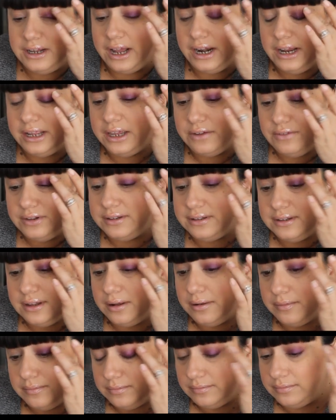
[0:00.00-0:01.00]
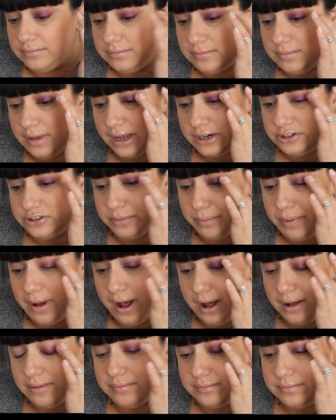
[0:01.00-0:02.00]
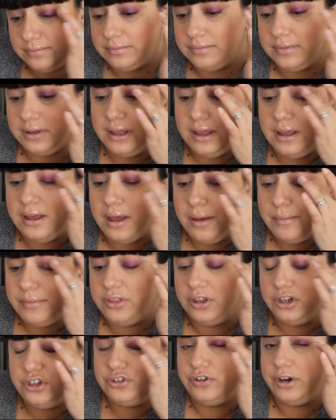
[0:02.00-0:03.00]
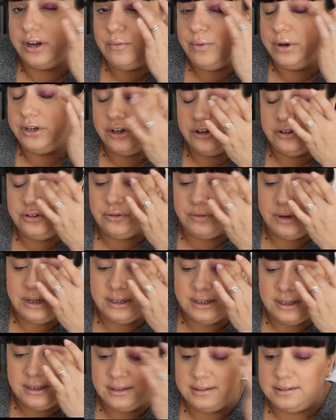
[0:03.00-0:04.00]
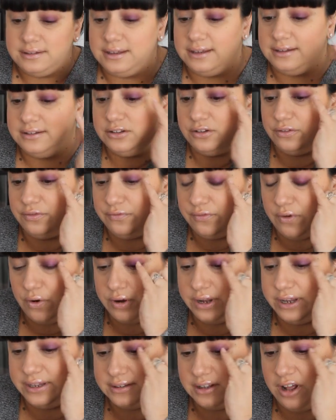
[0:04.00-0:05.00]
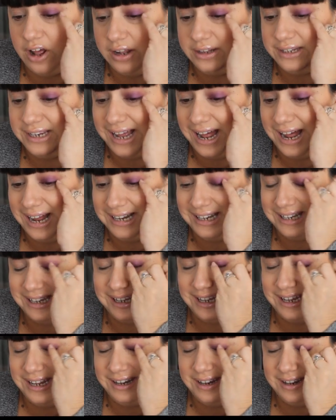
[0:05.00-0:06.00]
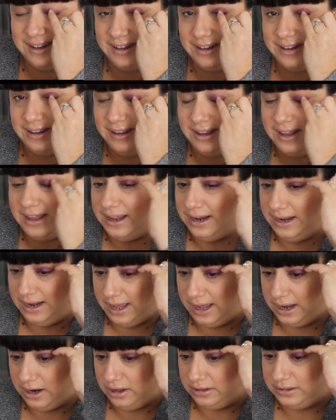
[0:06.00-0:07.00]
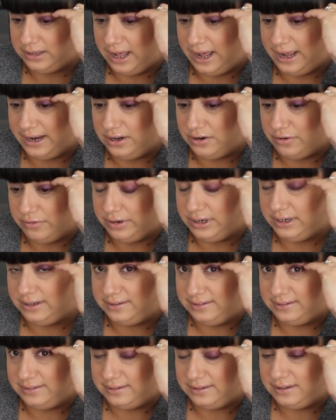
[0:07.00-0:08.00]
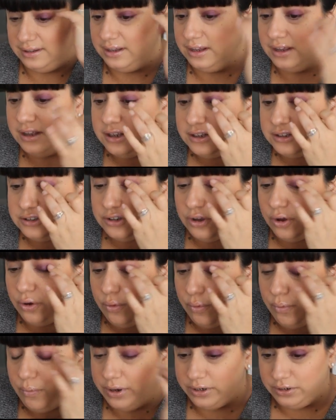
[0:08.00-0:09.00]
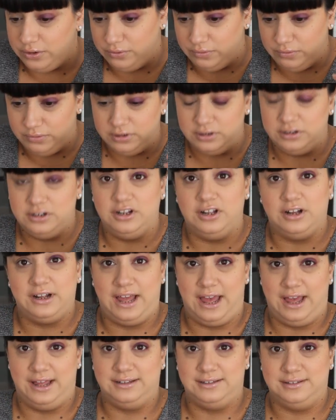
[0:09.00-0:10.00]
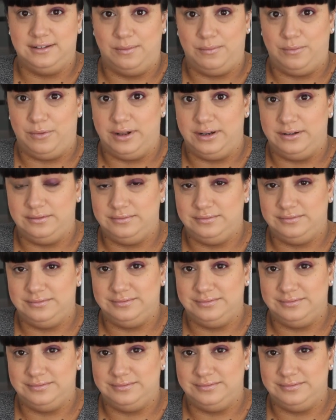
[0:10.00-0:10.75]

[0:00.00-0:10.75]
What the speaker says: kind of give it some extra pop. The trick when you're doing this is to focus on the eyelid, not on the eye crease. So when you look at someone,